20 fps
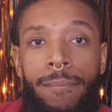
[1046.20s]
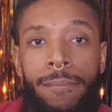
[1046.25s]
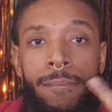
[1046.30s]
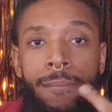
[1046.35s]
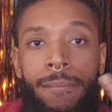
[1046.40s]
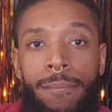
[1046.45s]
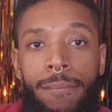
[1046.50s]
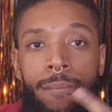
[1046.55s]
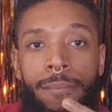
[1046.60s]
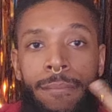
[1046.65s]

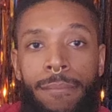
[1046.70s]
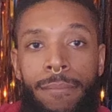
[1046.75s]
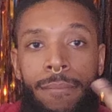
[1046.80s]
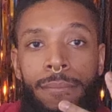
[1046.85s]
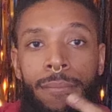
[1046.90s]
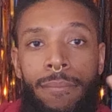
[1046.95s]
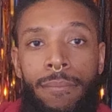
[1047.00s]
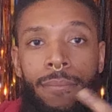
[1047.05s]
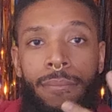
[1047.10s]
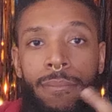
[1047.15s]

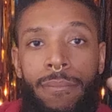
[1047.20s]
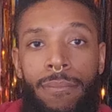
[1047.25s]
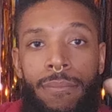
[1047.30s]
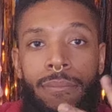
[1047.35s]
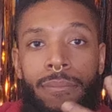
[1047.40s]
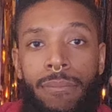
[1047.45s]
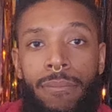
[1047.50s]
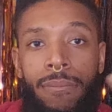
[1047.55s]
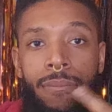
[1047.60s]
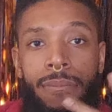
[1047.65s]

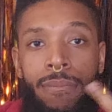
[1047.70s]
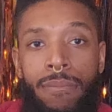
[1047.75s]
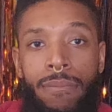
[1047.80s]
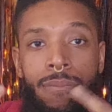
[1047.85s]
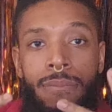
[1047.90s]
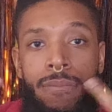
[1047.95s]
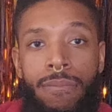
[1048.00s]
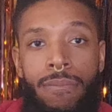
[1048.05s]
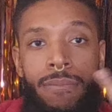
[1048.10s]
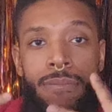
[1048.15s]

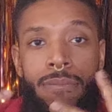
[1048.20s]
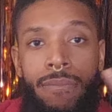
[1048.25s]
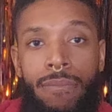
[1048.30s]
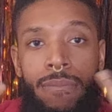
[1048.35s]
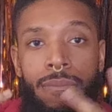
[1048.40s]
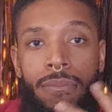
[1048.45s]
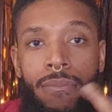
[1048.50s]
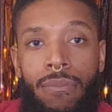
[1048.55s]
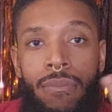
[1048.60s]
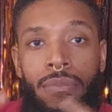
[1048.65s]

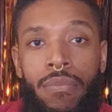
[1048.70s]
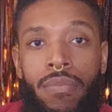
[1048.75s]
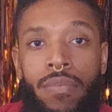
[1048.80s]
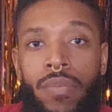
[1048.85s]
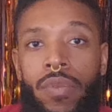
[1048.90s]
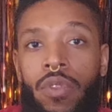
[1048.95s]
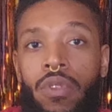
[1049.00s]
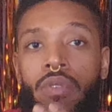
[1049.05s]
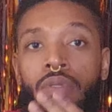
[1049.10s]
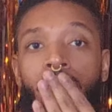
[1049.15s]

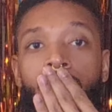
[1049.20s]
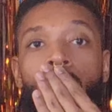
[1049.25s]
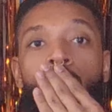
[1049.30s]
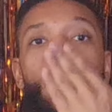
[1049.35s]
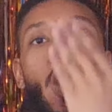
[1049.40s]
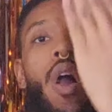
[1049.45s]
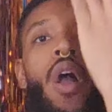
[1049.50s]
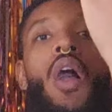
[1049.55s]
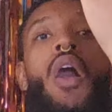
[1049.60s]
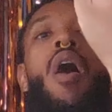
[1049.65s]

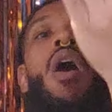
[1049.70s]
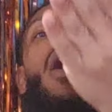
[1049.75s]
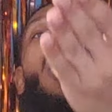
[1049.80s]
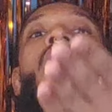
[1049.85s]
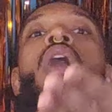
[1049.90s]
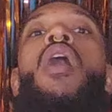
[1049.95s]
The person shown says nothing.